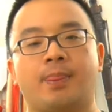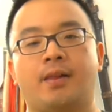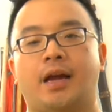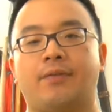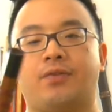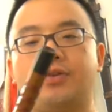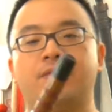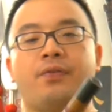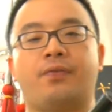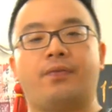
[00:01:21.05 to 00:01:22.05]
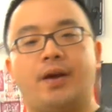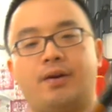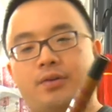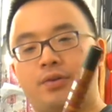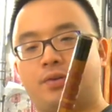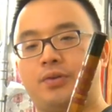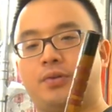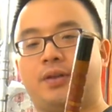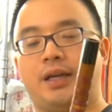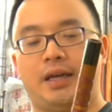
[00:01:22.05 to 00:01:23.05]
If you fail to
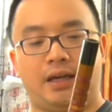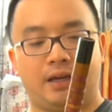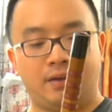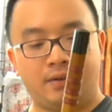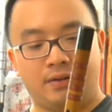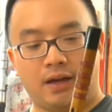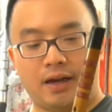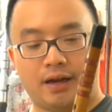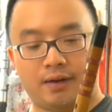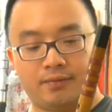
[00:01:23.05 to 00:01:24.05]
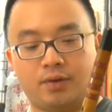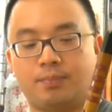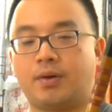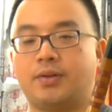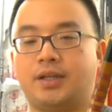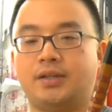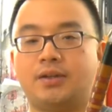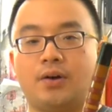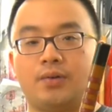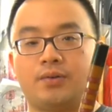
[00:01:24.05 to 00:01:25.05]
do the to blow these
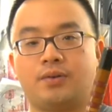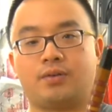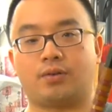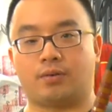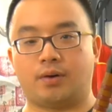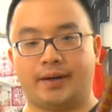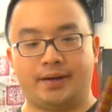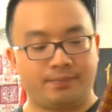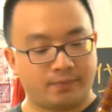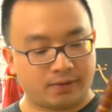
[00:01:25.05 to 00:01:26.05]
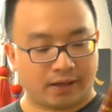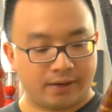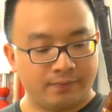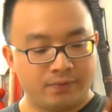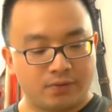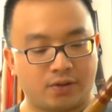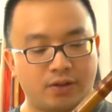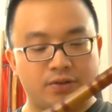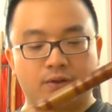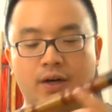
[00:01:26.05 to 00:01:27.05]
notes, don't worry. Okay,
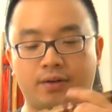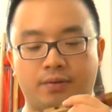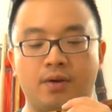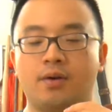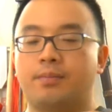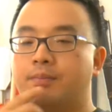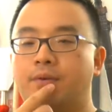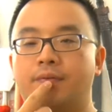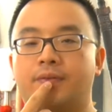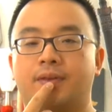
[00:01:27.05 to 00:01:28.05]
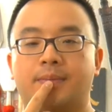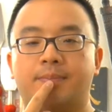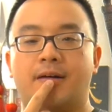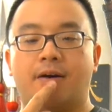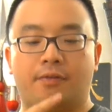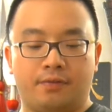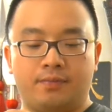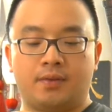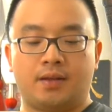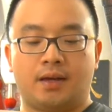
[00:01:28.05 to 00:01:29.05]
just try to move the mouth
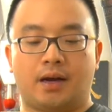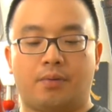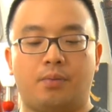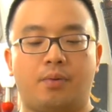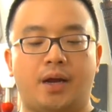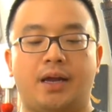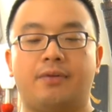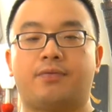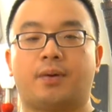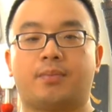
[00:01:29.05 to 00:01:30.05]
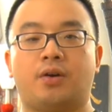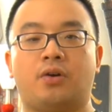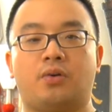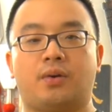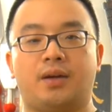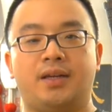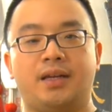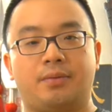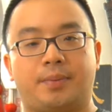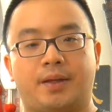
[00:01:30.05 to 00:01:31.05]
away from the hole a
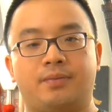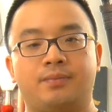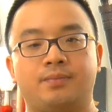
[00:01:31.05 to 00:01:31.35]
little bit,